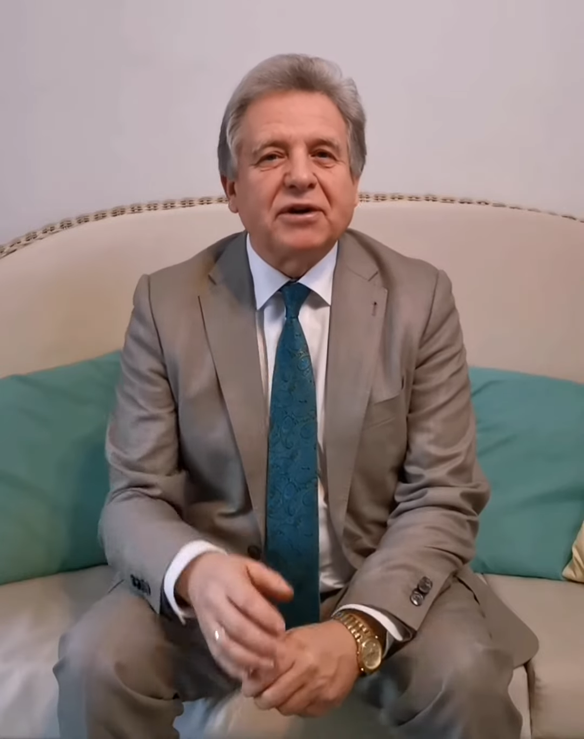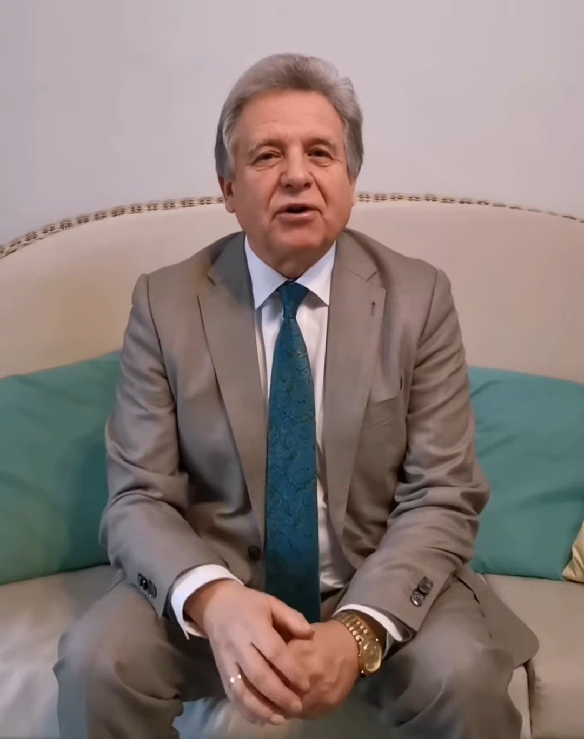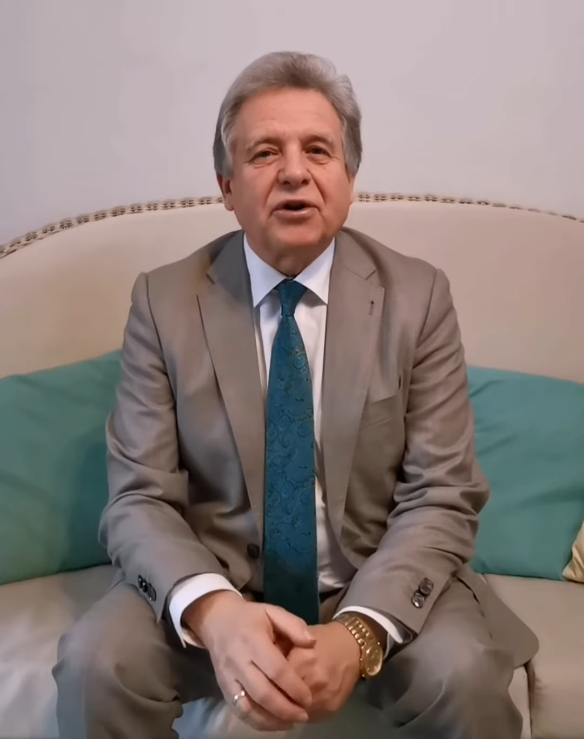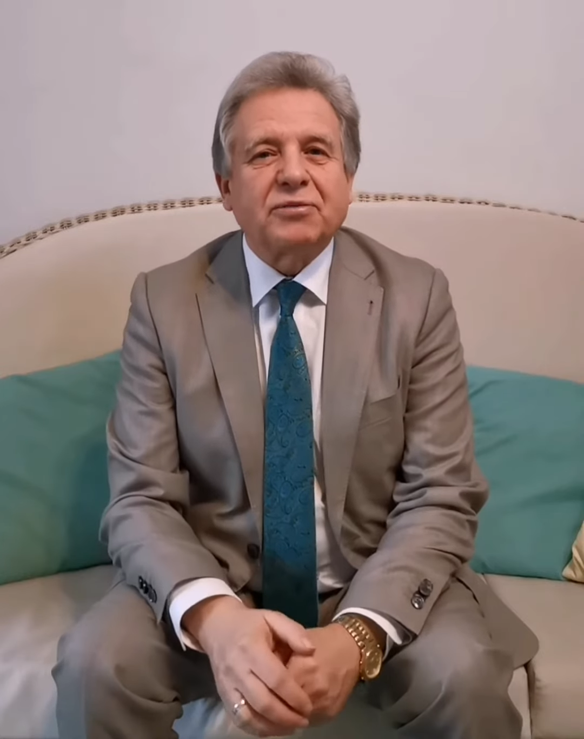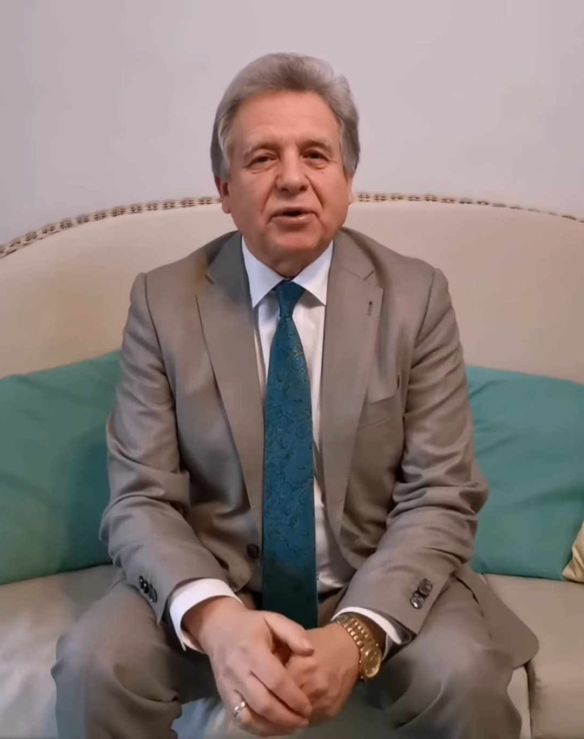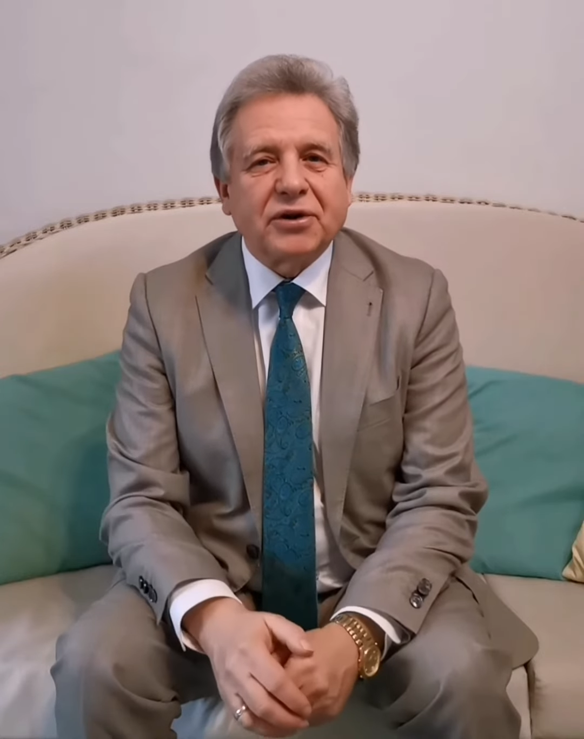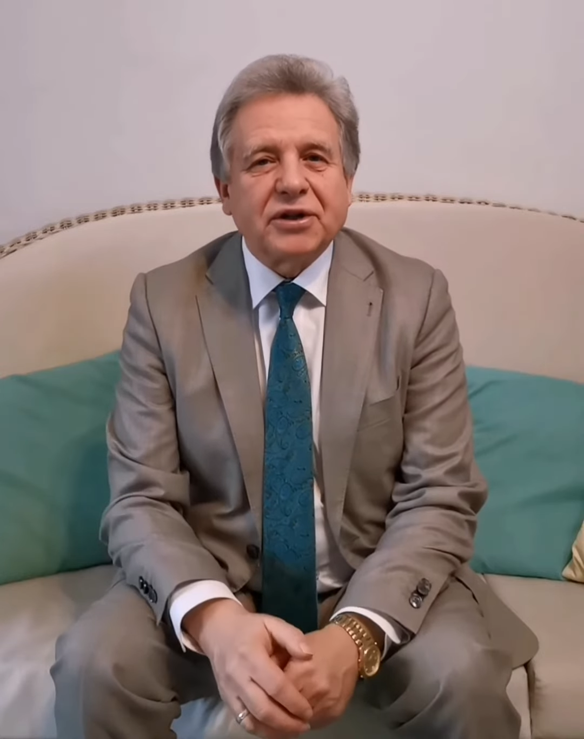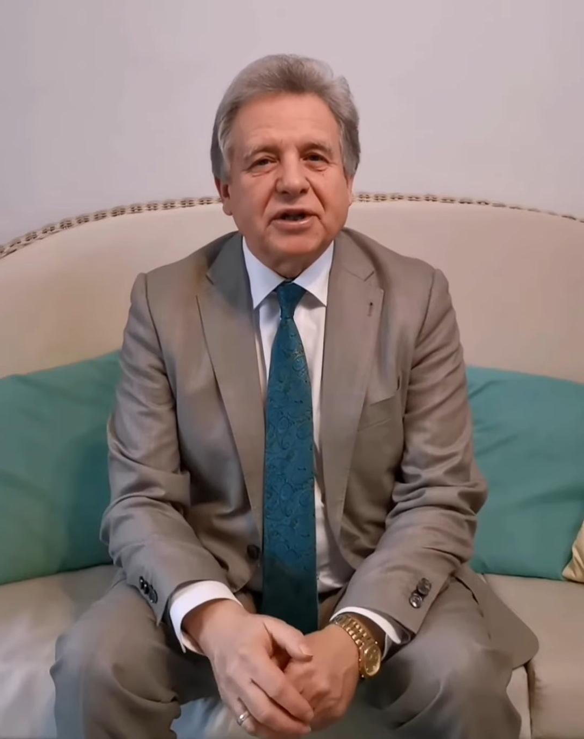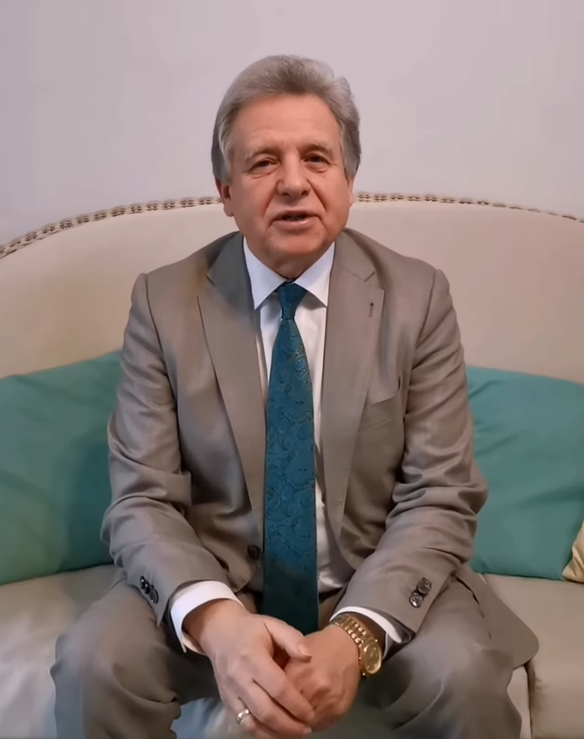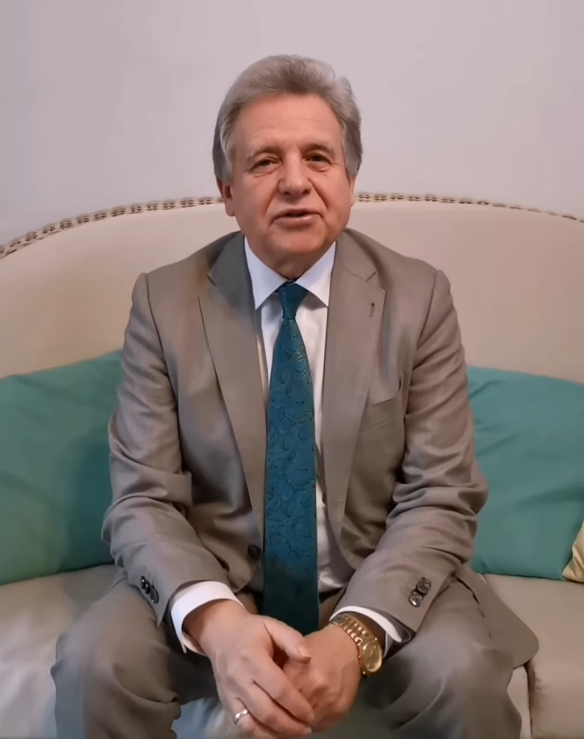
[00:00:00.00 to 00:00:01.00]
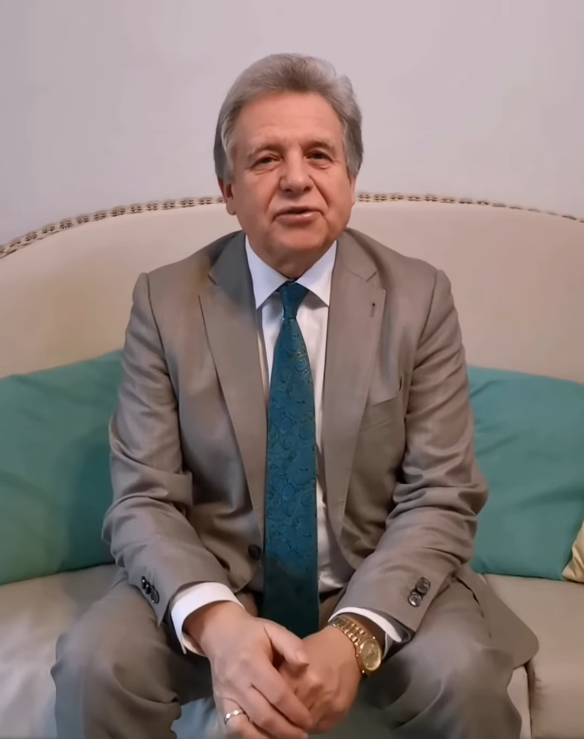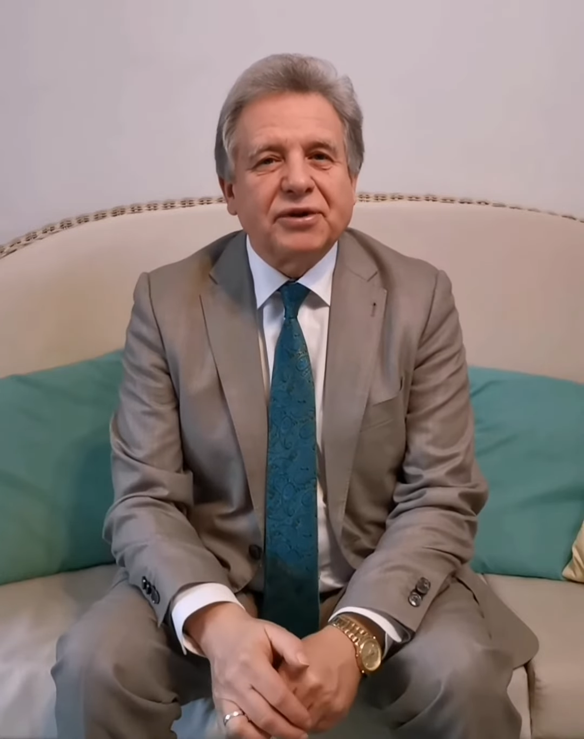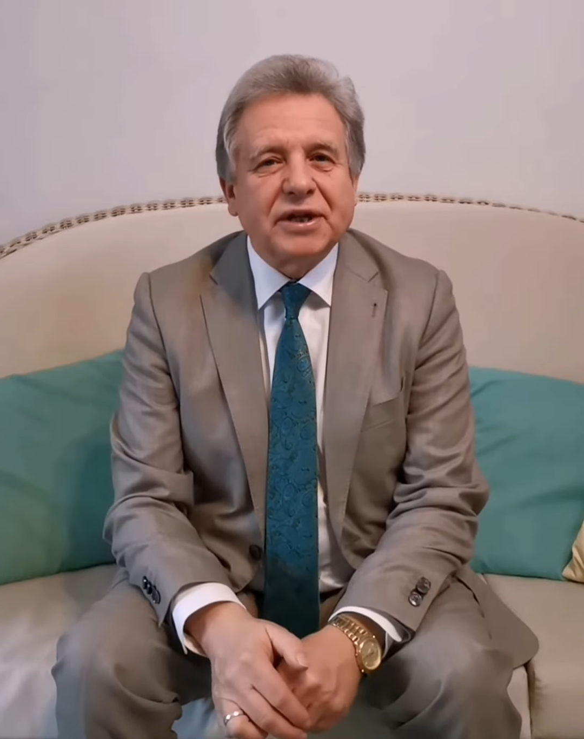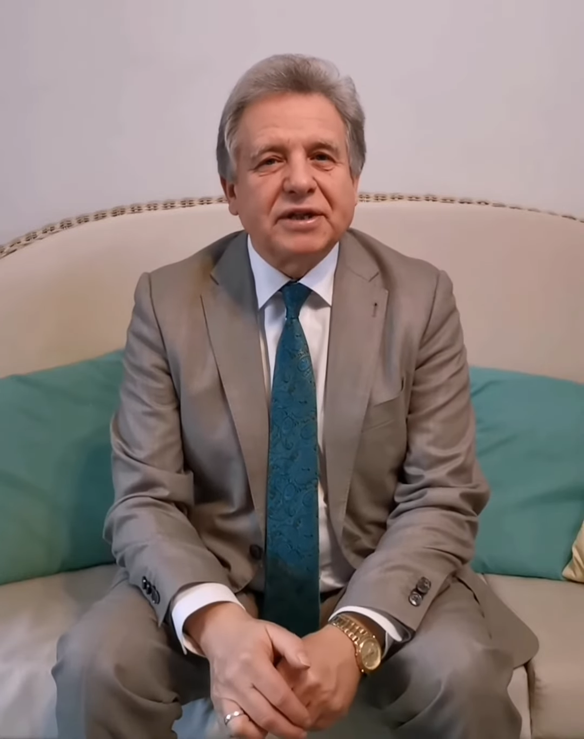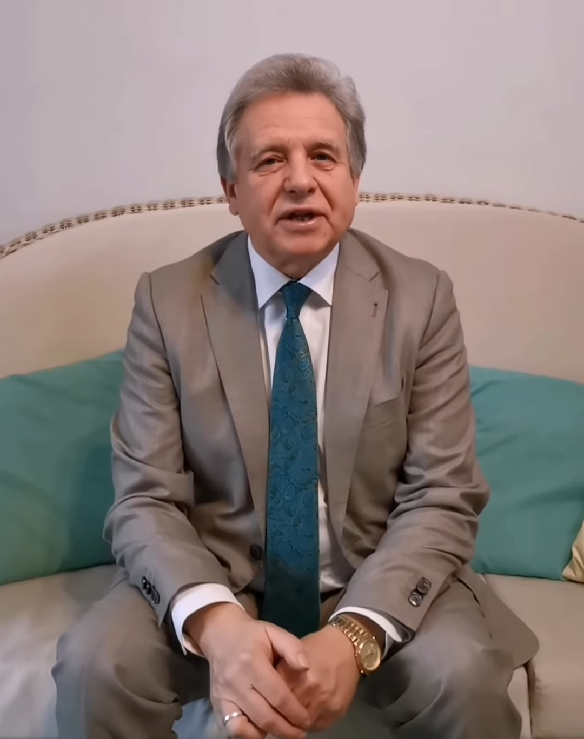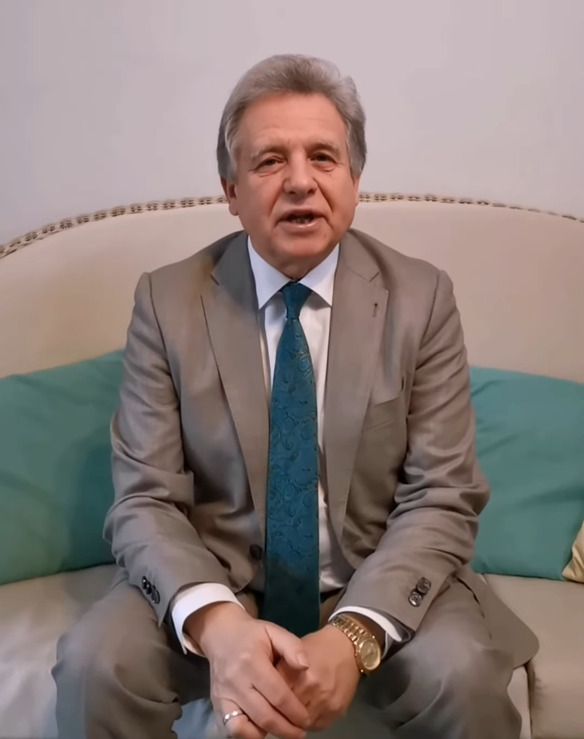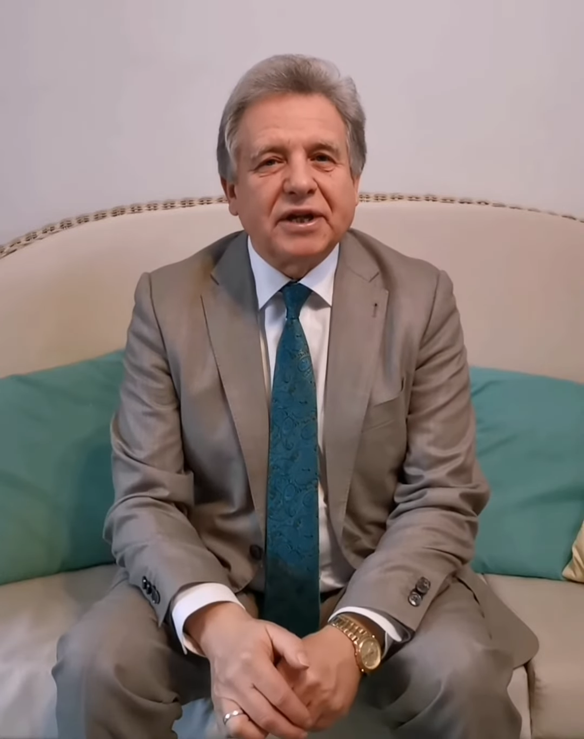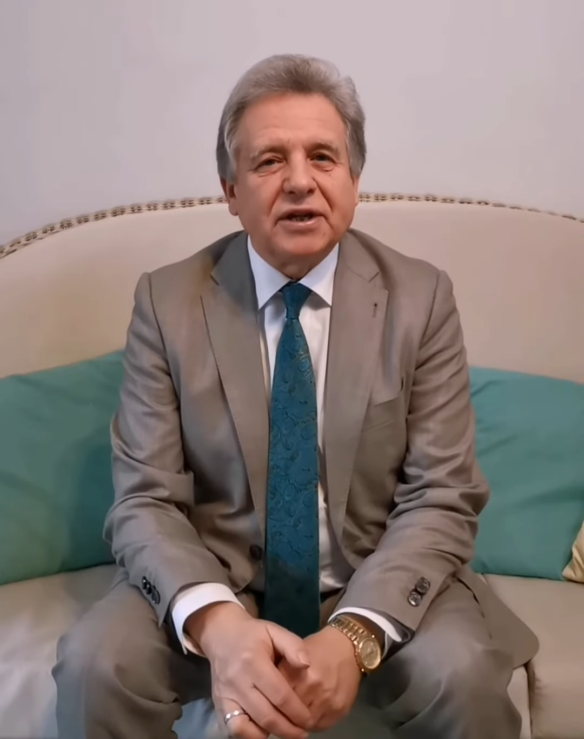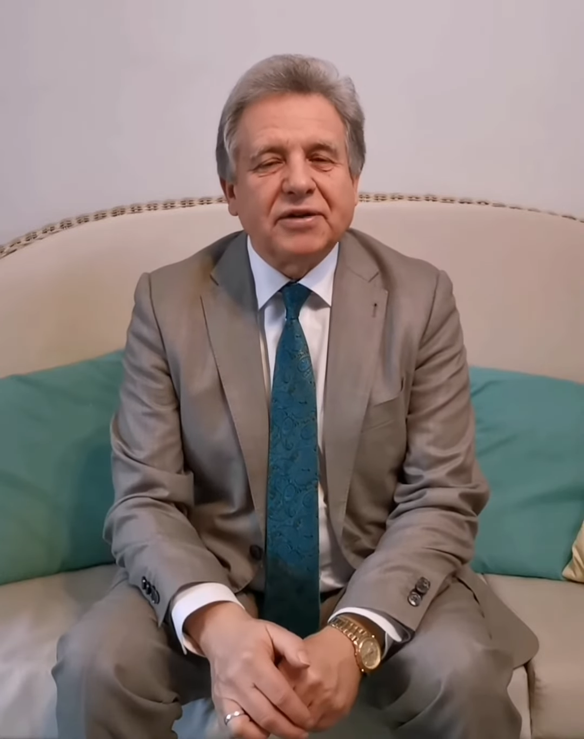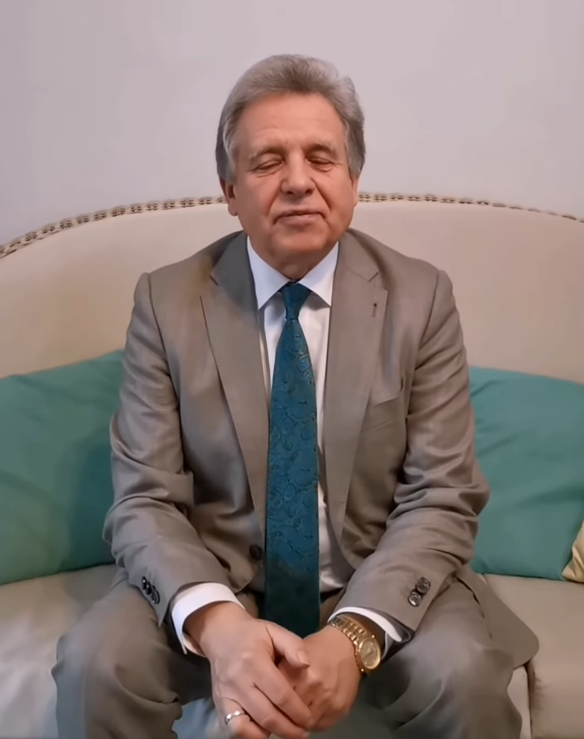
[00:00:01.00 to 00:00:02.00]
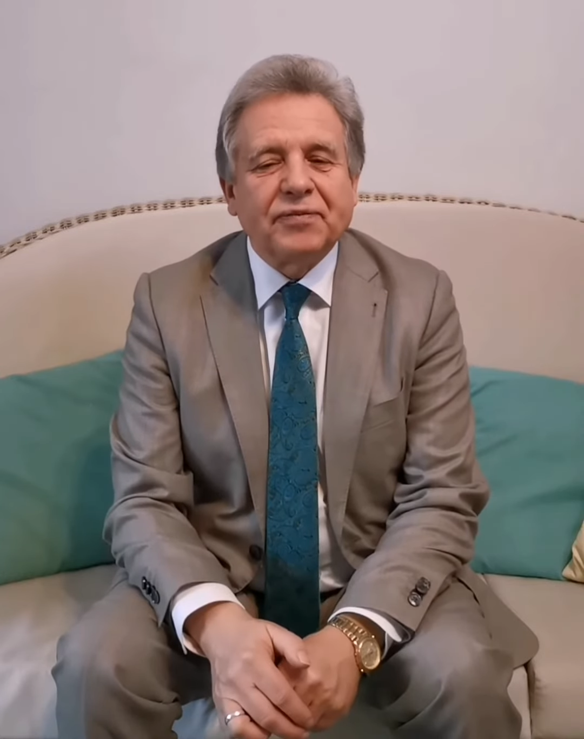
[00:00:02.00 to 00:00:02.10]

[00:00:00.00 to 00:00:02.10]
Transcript: hot water during the day.